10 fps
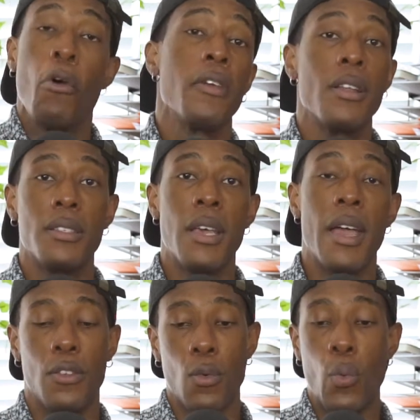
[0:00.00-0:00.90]
than
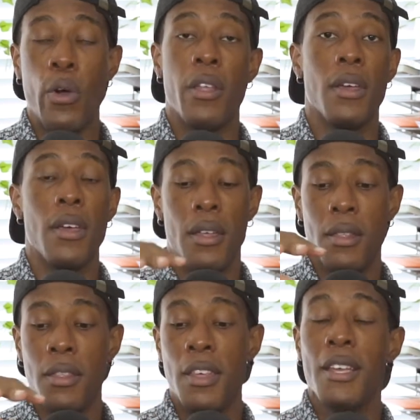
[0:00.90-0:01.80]
content with
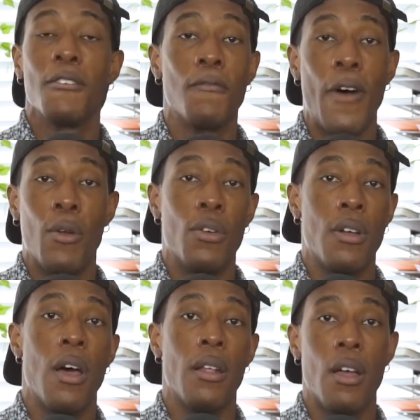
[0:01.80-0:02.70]
this final
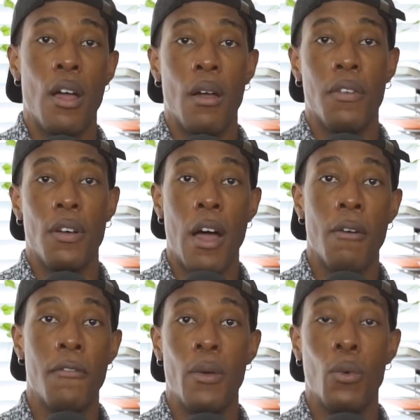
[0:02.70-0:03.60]
cut of
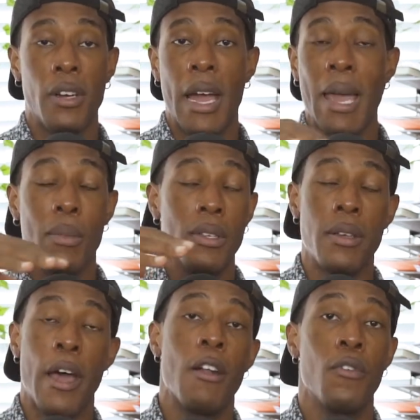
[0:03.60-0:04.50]
Coffee, which I am
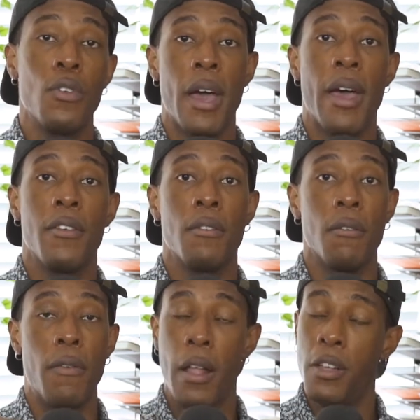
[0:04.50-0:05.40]
excited for you guys. So
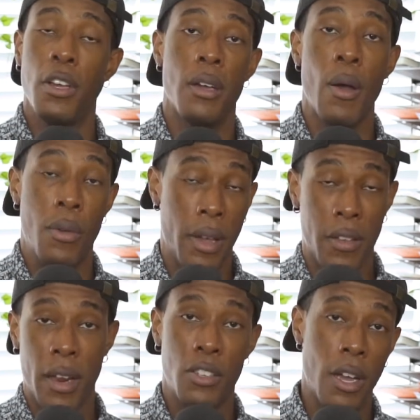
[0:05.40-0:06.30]
finally check out when you guys
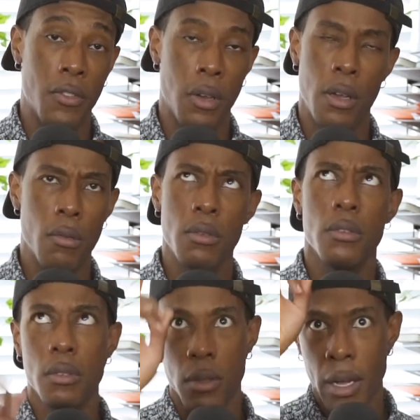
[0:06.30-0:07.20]
get a chance. Okay, you
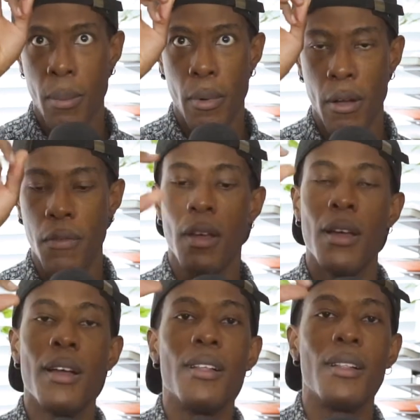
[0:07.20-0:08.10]
know, link above,
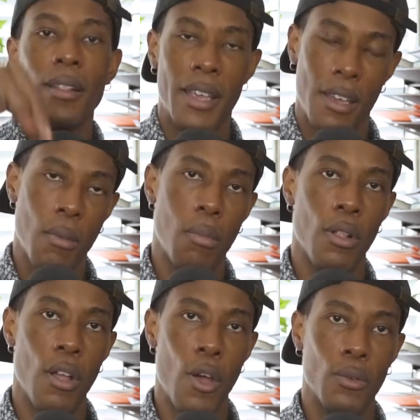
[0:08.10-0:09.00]
link
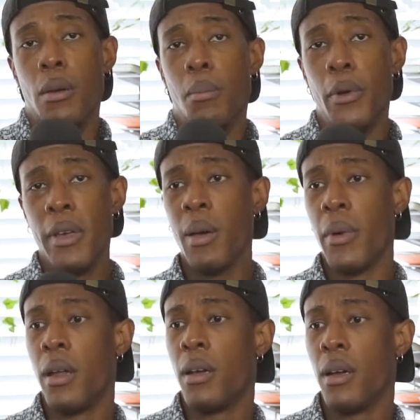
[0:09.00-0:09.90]
below. But yeah,
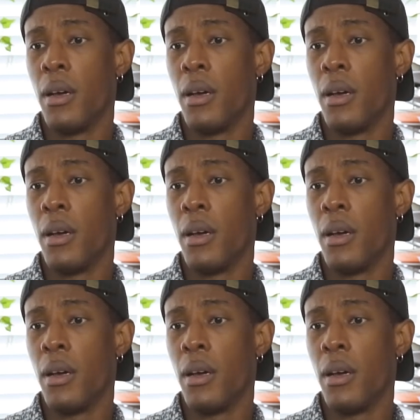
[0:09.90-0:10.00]
man.